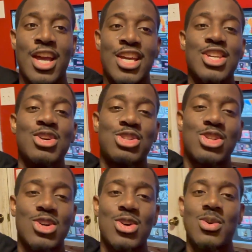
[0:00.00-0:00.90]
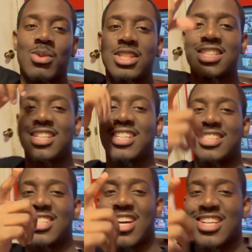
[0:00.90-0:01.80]
YouTube, what's
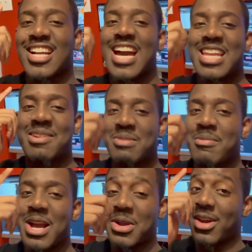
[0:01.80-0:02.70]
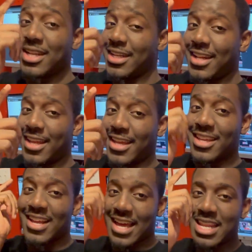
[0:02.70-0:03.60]
good, y'all? Y'all gotta give me my credit today.
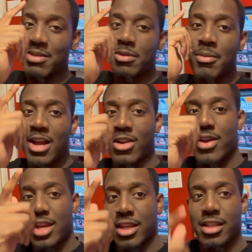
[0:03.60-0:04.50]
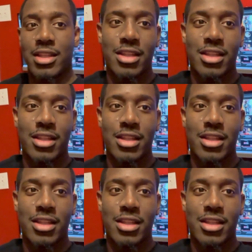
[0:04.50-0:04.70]
Y'all gotta give me my credit.